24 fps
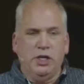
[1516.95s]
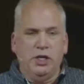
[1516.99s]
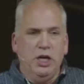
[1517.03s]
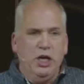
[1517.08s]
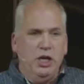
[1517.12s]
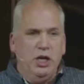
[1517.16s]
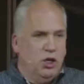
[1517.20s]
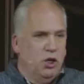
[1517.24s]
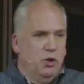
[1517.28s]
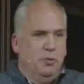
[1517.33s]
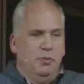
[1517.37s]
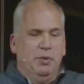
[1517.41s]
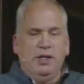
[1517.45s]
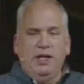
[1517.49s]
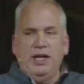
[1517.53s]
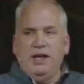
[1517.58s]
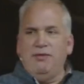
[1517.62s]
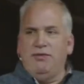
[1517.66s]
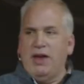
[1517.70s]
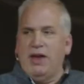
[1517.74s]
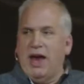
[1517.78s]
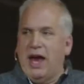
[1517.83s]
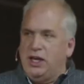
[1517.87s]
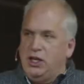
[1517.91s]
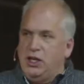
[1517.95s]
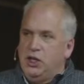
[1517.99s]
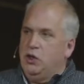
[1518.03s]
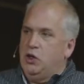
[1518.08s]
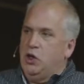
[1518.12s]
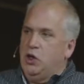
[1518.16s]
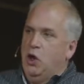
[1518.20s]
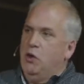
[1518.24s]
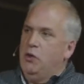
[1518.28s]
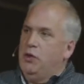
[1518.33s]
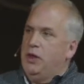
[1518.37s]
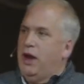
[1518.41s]
and you believe that, and
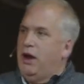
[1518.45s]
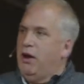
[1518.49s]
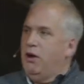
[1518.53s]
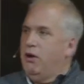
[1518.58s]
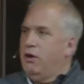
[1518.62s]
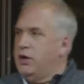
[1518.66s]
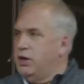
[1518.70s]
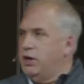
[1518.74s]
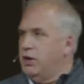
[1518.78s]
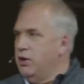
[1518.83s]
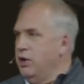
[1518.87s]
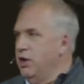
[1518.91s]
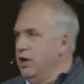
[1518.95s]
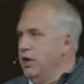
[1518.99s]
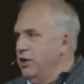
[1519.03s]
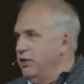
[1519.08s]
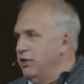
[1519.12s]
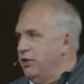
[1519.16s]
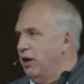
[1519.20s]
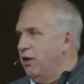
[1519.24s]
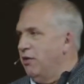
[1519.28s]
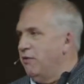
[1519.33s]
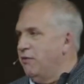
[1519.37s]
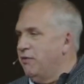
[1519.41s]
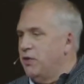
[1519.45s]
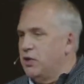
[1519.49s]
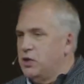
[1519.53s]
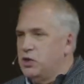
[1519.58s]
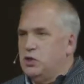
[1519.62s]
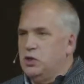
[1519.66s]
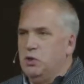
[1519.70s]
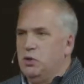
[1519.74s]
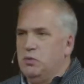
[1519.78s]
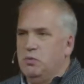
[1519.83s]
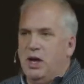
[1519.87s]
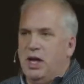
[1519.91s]
you go there, and you're there for
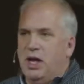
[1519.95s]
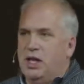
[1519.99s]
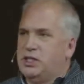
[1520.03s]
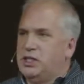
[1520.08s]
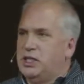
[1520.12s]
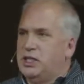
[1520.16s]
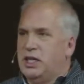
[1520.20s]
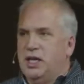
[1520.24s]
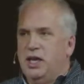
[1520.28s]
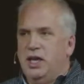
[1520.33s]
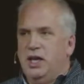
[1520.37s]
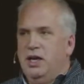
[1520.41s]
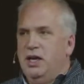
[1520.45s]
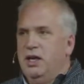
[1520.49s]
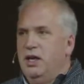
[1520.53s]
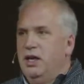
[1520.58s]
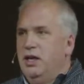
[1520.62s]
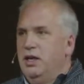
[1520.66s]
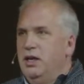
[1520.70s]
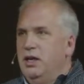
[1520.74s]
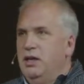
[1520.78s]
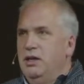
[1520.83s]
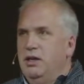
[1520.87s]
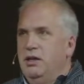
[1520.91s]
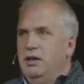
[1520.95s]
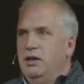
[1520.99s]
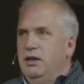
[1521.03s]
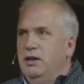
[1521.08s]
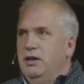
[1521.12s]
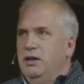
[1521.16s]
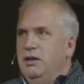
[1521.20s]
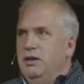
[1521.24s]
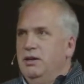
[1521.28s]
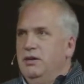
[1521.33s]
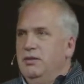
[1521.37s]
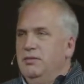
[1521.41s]
two months, and
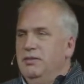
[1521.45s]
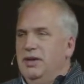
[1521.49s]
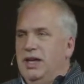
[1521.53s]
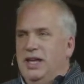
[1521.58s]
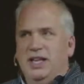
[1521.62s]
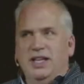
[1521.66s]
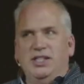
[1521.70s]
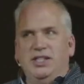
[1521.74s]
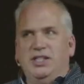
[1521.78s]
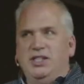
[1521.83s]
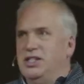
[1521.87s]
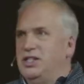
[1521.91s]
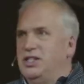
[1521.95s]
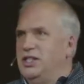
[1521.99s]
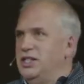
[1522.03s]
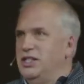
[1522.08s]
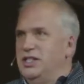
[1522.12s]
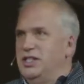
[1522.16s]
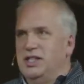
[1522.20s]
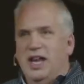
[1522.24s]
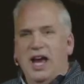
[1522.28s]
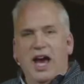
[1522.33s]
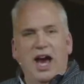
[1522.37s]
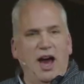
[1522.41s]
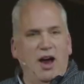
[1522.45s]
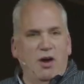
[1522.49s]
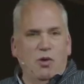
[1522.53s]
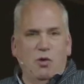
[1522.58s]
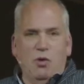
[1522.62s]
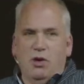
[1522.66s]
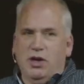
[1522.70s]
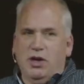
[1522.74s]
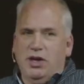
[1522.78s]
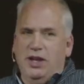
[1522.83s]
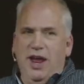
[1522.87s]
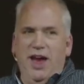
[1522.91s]
and this just is
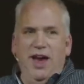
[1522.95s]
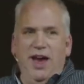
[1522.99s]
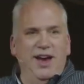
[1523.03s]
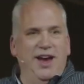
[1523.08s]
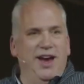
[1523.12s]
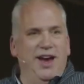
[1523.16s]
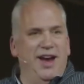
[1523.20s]
not working